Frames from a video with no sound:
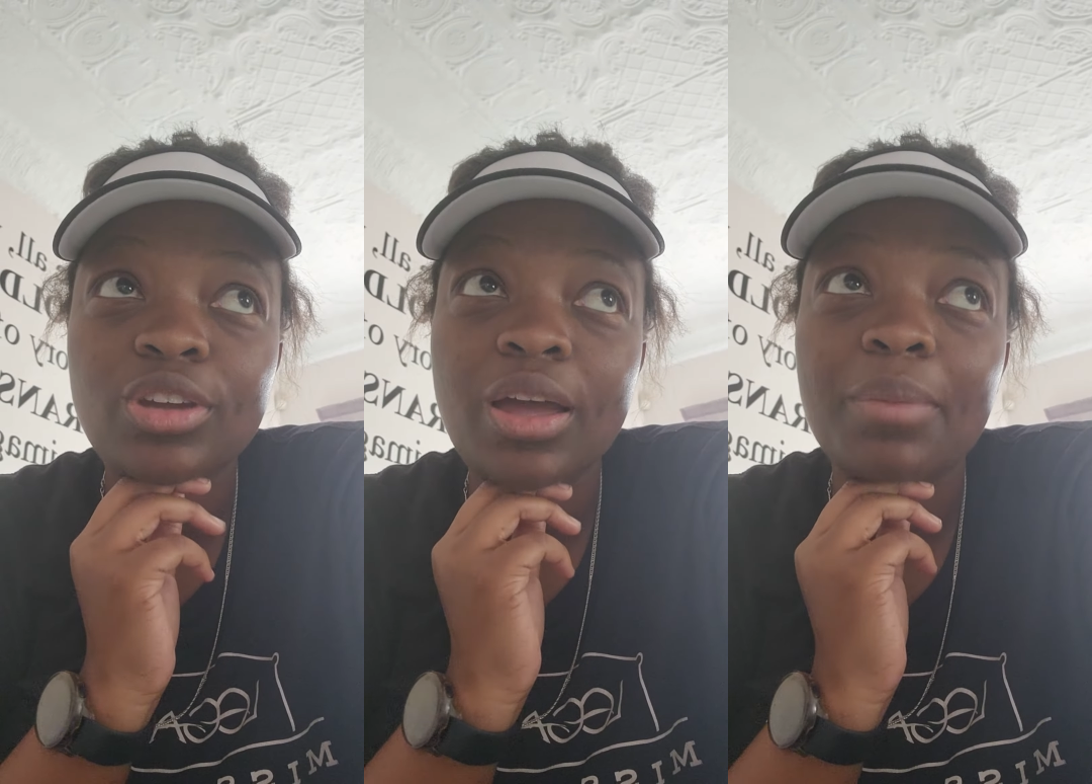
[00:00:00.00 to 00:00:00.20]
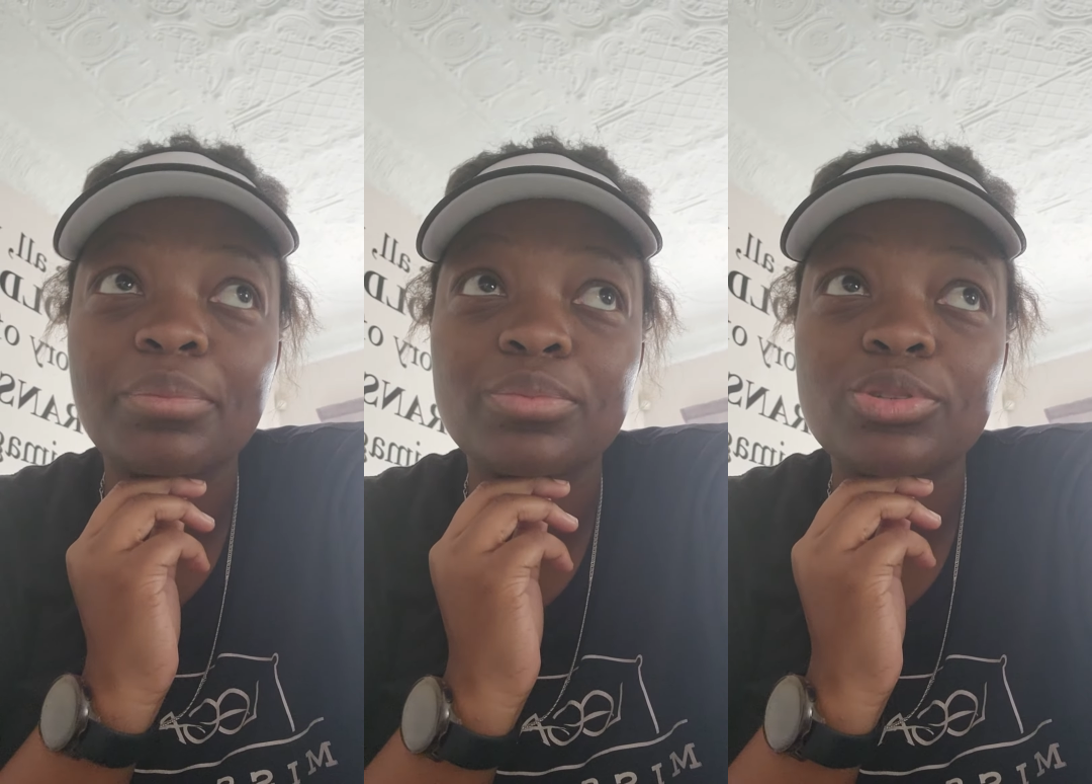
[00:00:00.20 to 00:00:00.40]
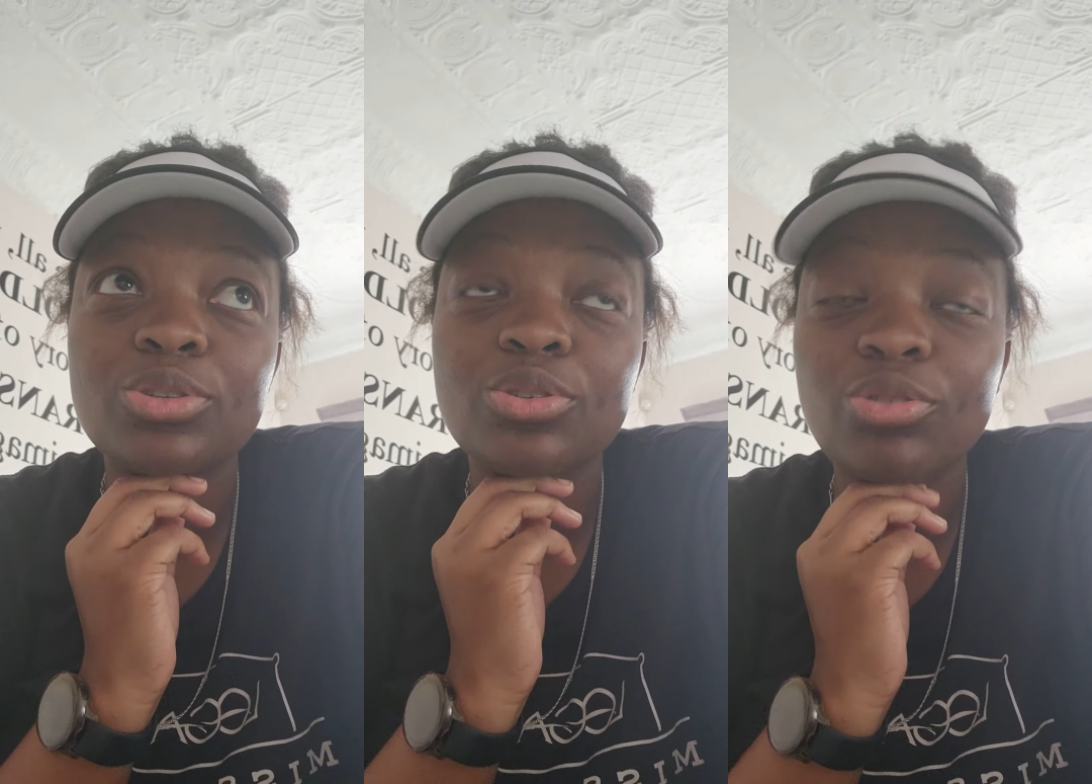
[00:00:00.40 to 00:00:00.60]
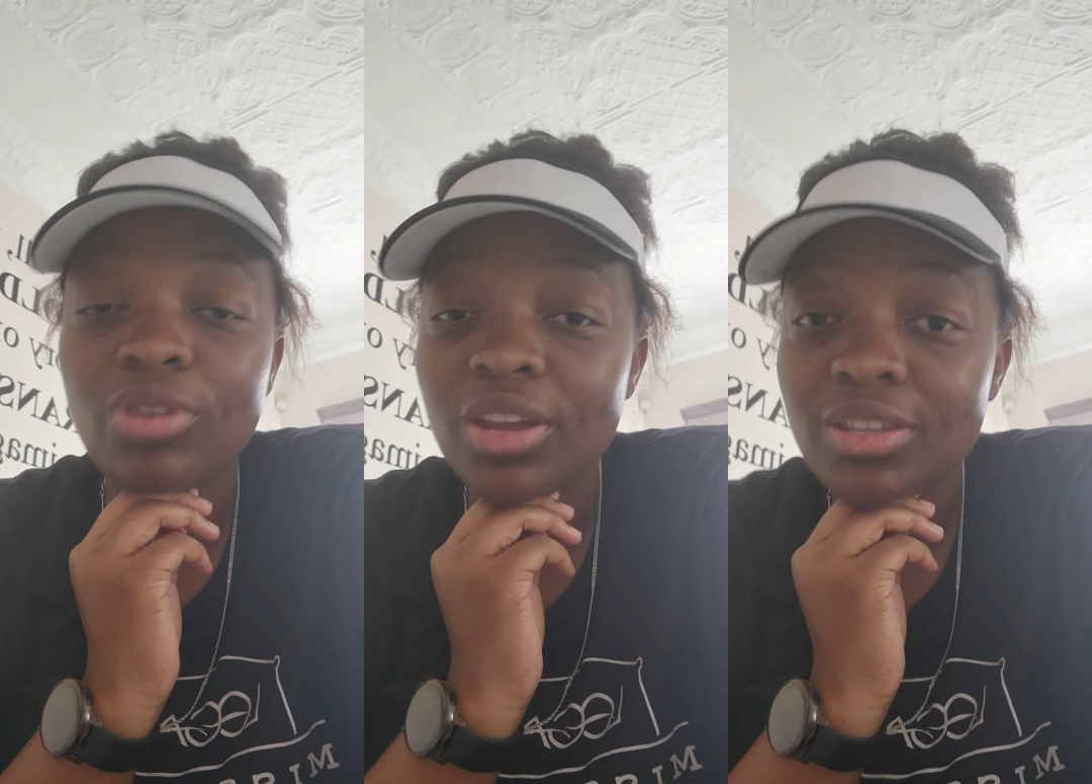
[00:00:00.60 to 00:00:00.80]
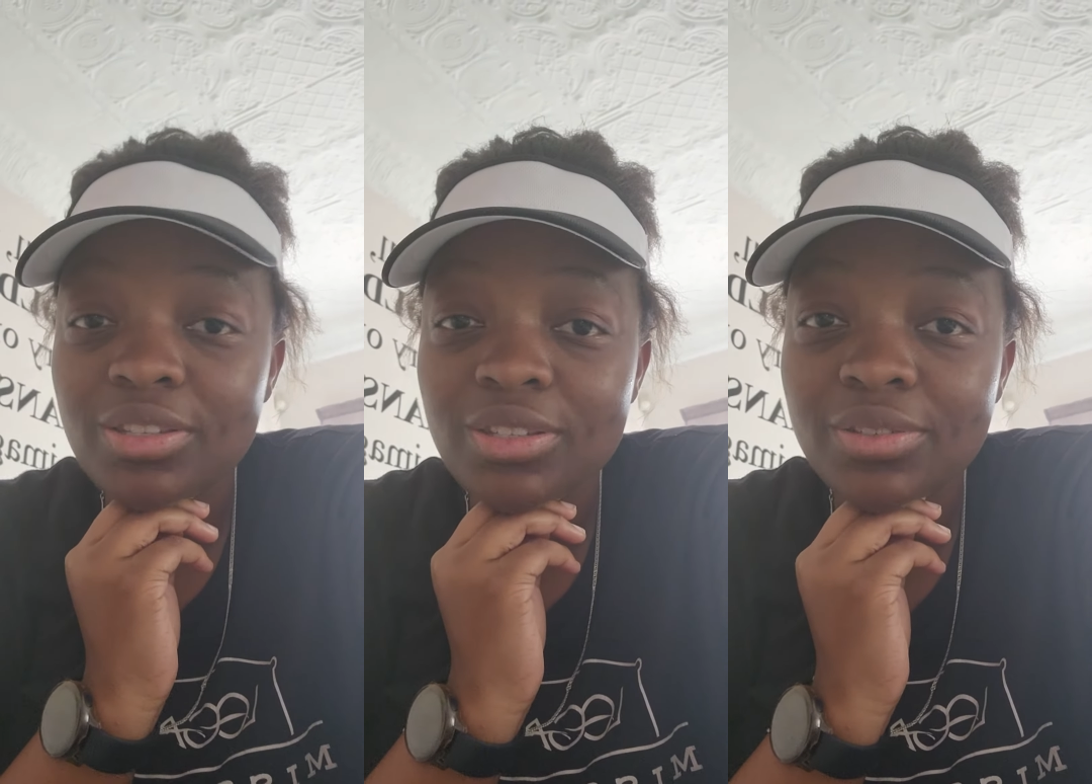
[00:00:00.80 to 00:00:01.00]
comes
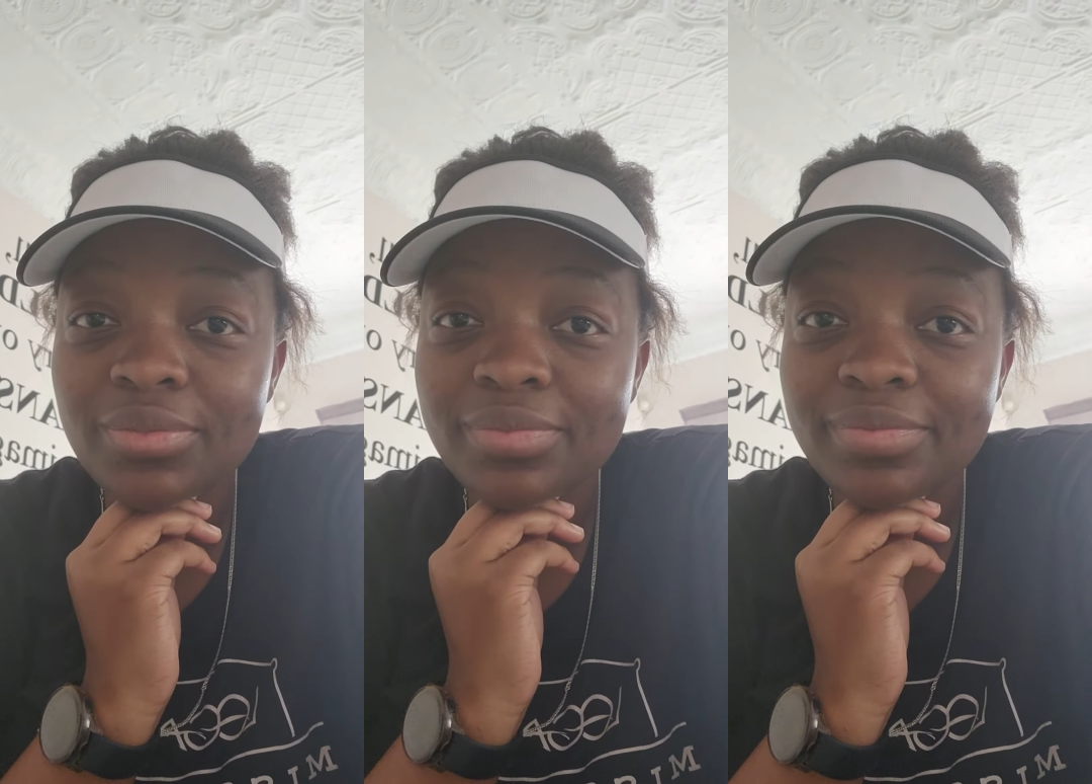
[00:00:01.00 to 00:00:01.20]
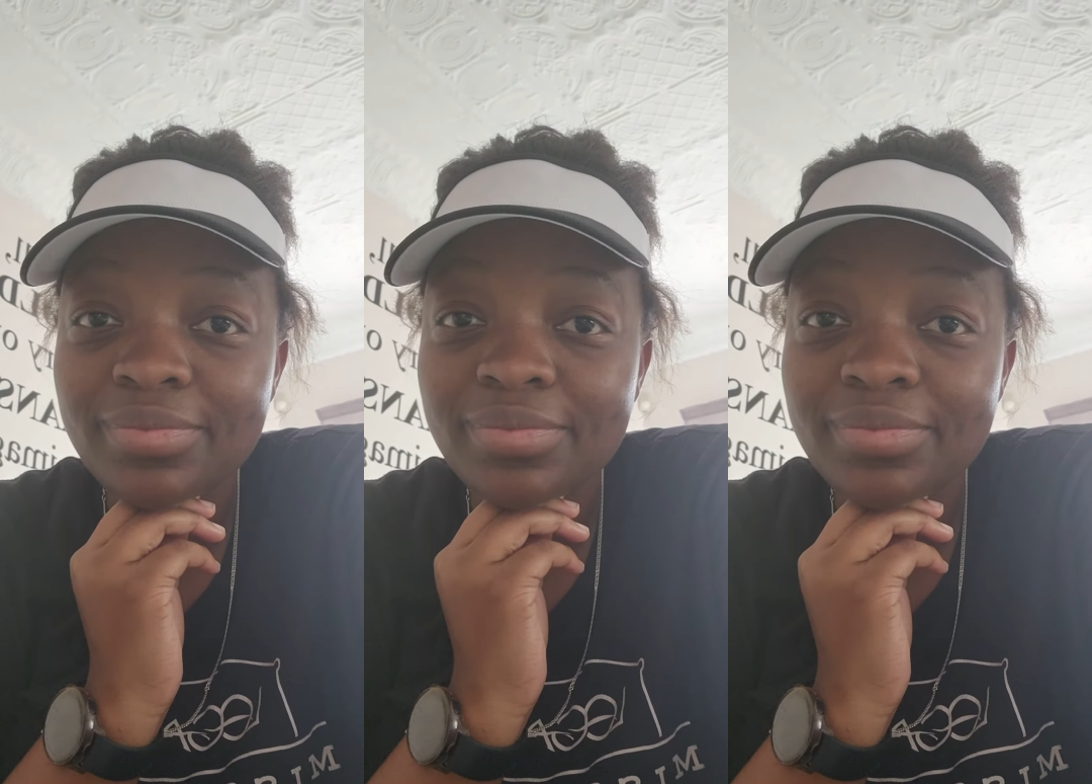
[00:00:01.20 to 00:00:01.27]
grace